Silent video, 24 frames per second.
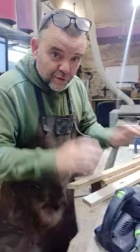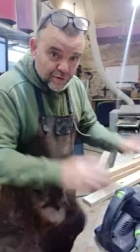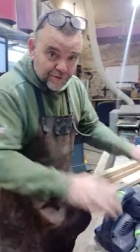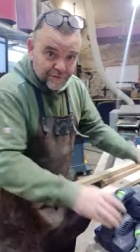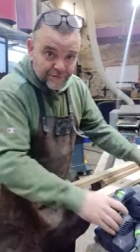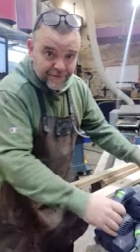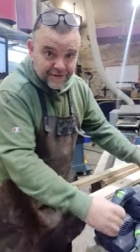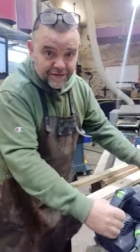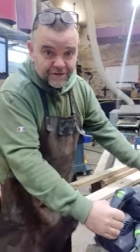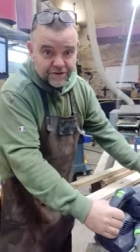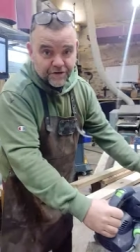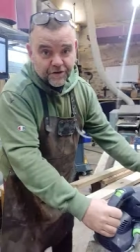
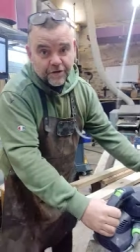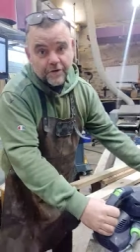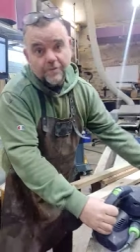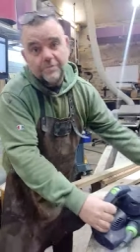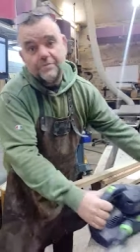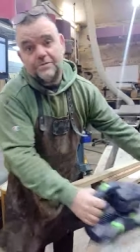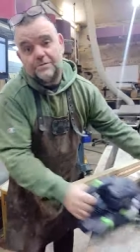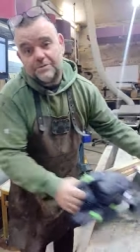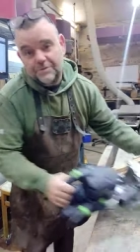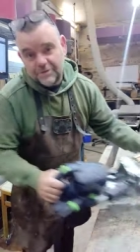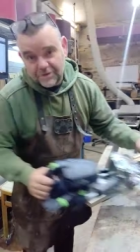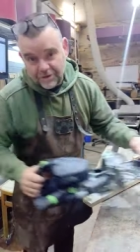this tool,
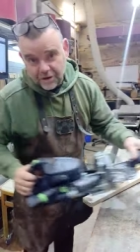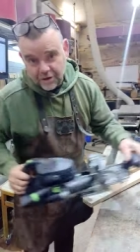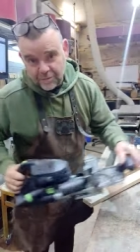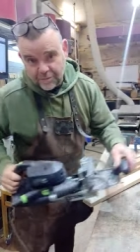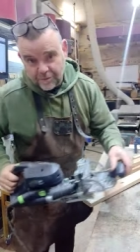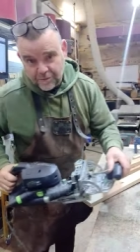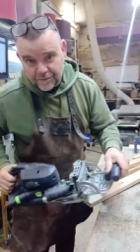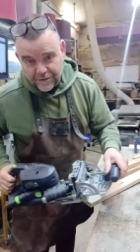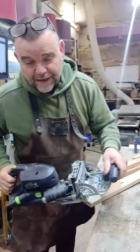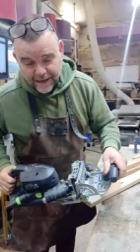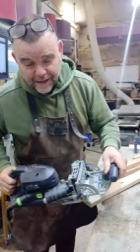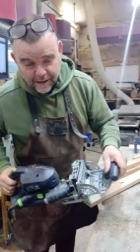Domino
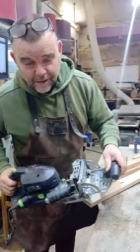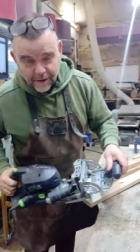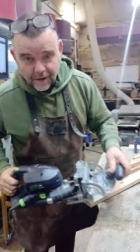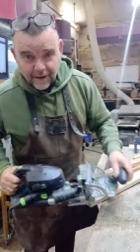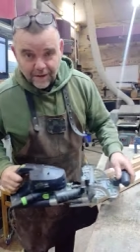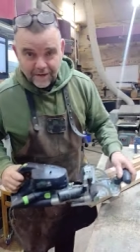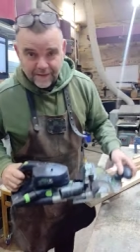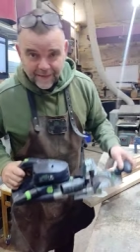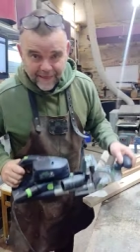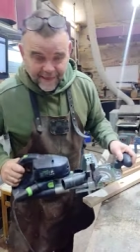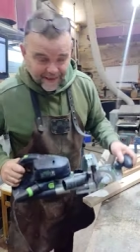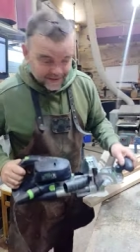Nardala,
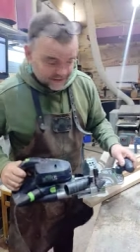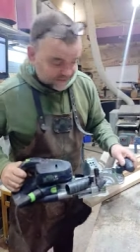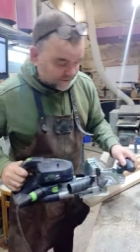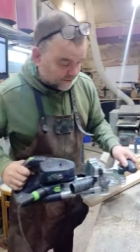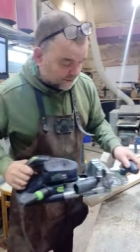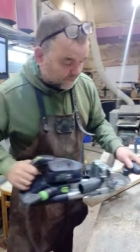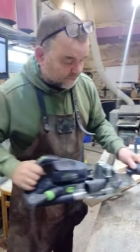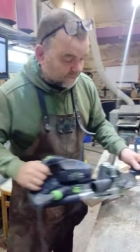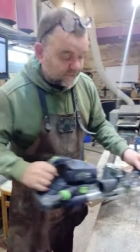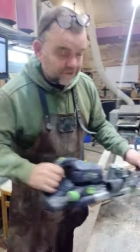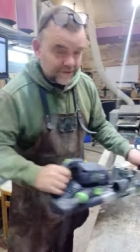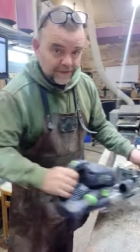the
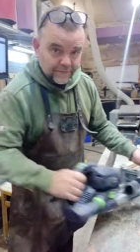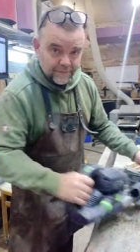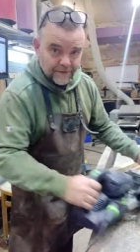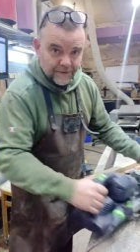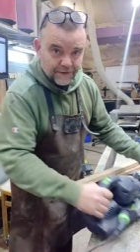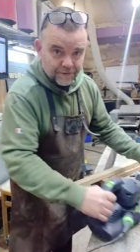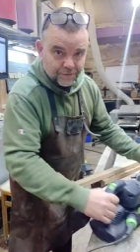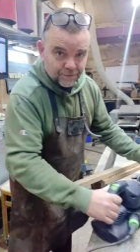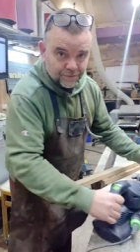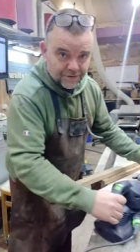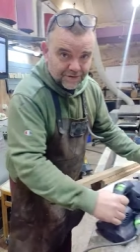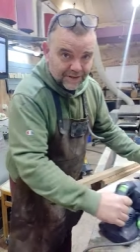
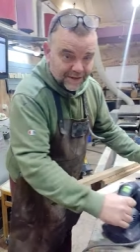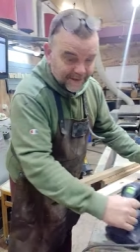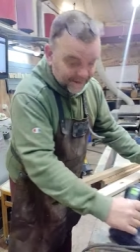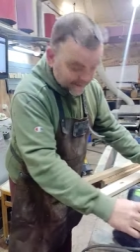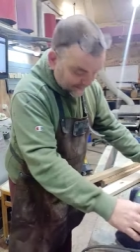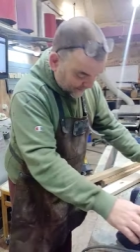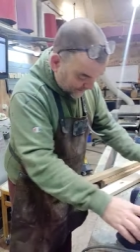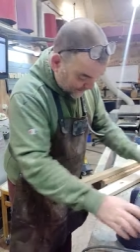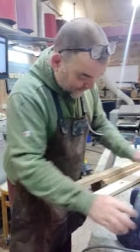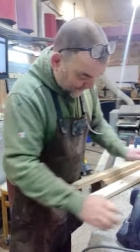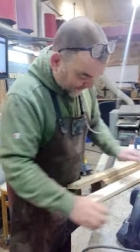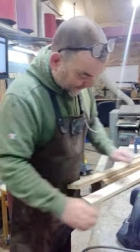XL700.
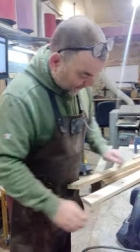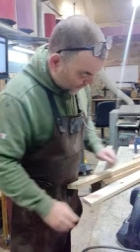Now,